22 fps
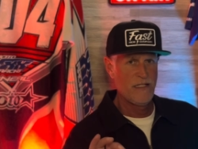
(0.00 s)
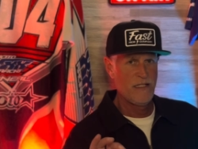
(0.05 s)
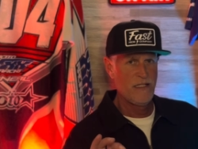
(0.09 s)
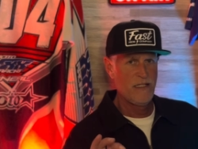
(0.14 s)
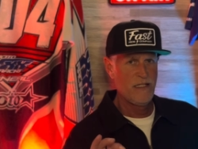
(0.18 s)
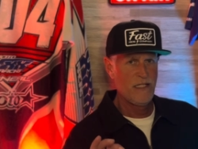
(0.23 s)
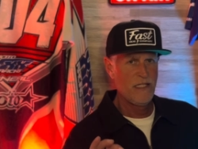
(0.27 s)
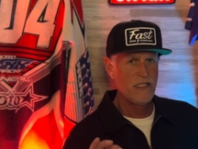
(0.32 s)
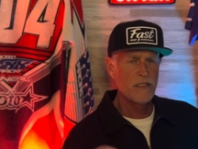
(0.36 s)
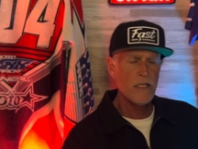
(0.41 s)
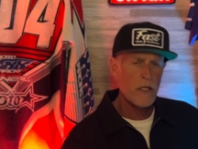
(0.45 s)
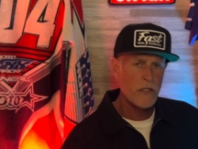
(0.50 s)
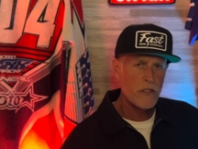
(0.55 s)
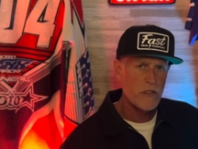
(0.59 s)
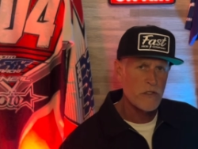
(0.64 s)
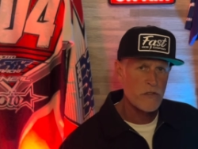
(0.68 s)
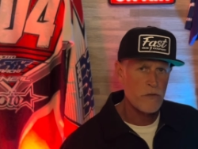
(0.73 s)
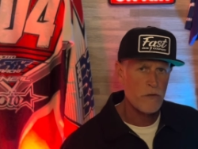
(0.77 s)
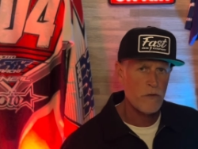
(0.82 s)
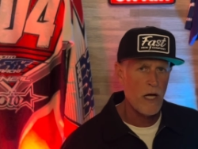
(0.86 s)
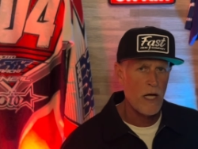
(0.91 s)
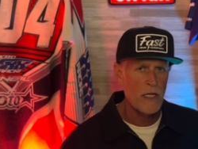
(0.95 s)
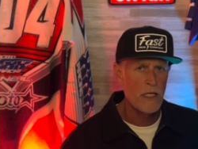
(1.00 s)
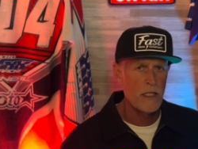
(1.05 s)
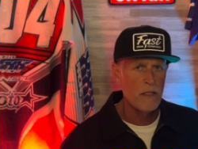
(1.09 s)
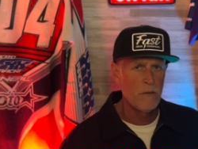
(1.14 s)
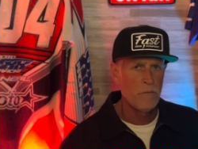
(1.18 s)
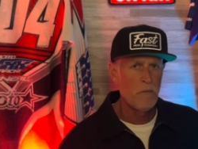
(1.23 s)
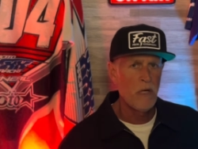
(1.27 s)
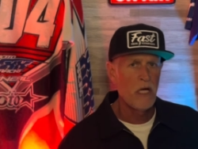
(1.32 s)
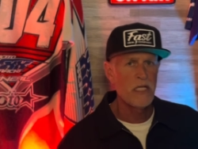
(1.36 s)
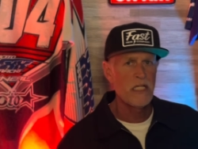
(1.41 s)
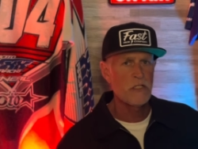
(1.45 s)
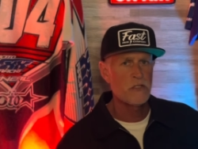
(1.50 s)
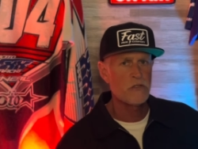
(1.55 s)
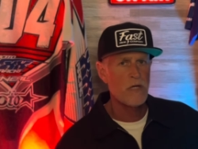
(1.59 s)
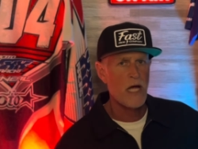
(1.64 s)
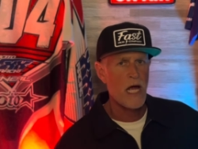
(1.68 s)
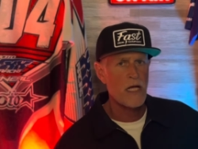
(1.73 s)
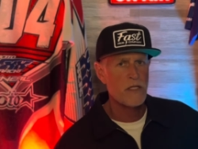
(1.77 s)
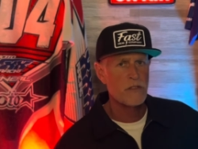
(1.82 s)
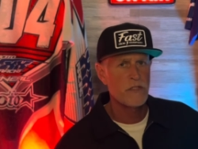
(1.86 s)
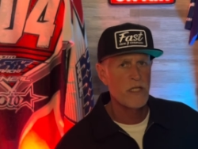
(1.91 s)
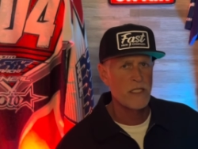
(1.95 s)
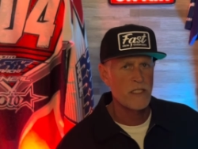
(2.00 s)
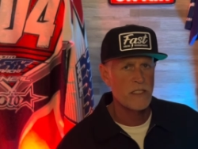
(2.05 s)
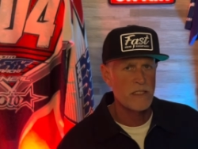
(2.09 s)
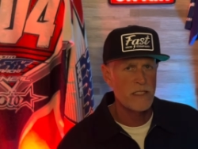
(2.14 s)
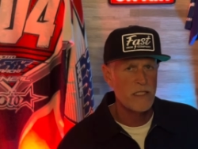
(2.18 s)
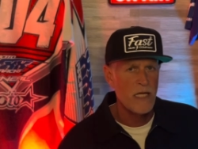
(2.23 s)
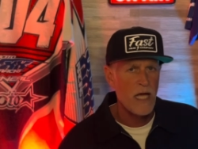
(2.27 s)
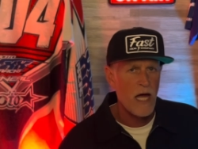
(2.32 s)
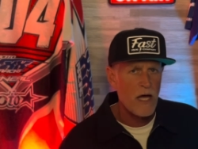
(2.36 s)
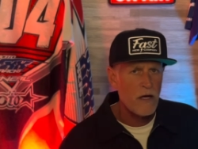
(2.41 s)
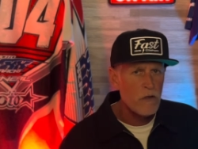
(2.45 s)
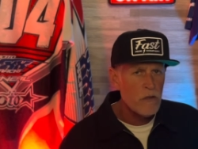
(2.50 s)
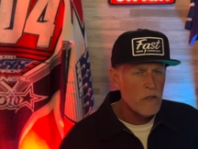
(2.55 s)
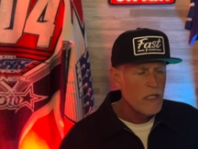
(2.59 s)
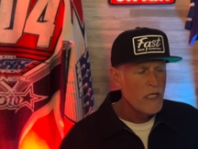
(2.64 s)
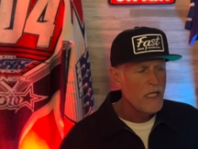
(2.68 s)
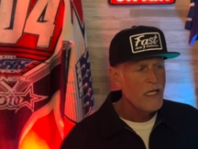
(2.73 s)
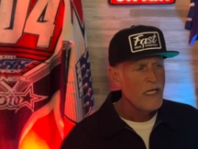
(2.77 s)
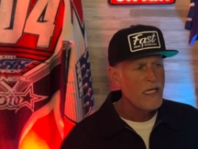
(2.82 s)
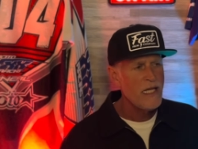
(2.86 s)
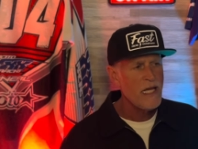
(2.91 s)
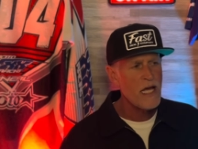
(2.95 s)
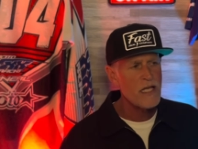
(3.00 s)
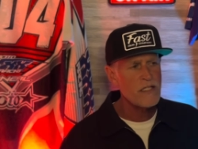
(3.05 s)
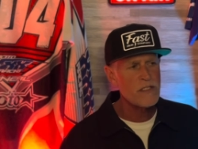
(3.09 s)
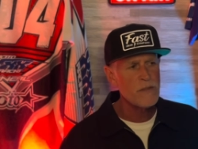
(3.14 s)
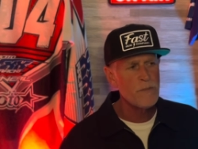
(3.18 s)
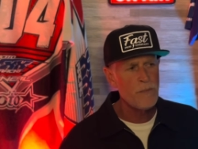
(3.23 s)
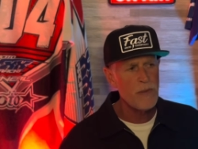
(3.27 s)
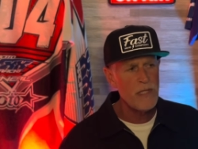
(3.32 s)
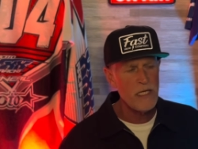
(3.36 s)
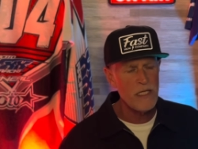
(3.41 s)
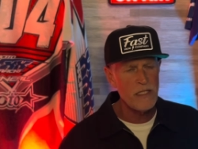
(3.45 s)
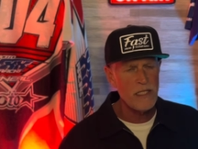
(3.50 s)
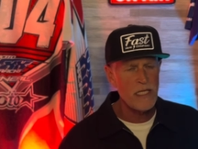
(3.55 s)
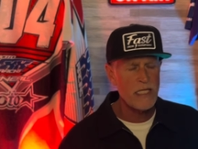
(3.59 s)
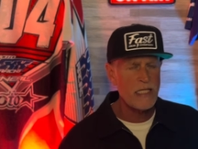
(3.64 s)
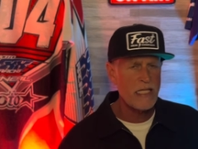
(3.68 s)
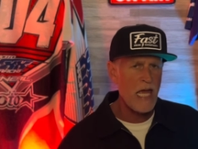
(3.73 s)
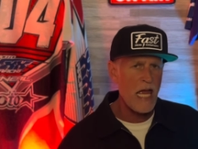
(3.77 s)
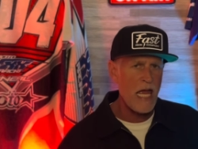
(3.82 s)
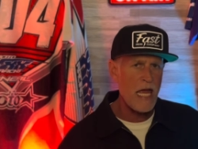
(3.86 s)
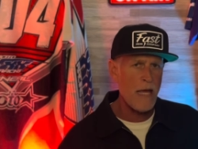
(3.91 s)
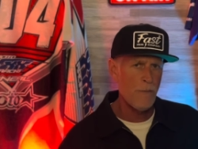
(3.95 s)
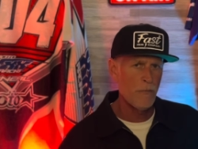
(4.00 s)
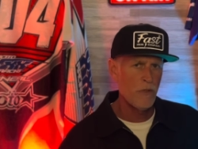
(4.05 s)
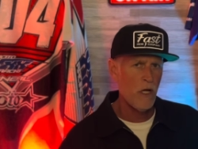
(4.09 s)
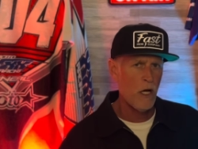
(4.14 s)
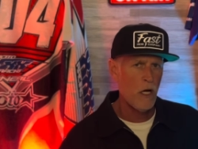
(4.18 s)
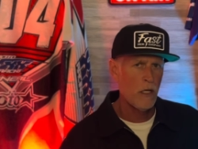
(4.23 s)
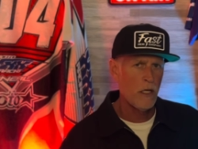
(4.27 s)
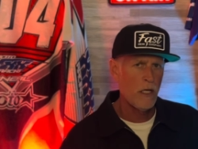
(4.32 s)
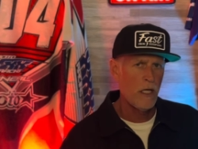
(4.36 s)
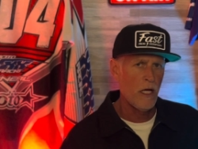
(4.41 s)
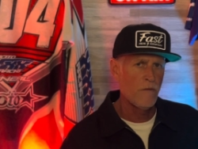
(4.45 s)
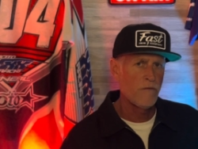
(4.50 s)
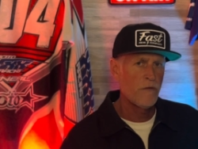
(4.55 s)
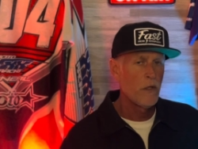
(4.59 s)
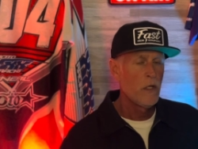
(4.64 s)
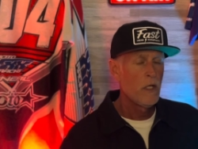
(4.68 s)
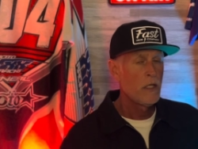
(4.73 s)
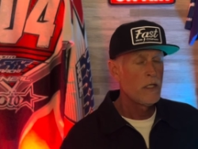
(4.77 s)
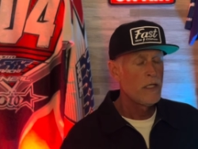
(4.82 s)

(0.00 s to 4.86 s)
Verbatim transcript: He's not used to riding in muddy tracks like Seattle. He hasn't been in the game long enough.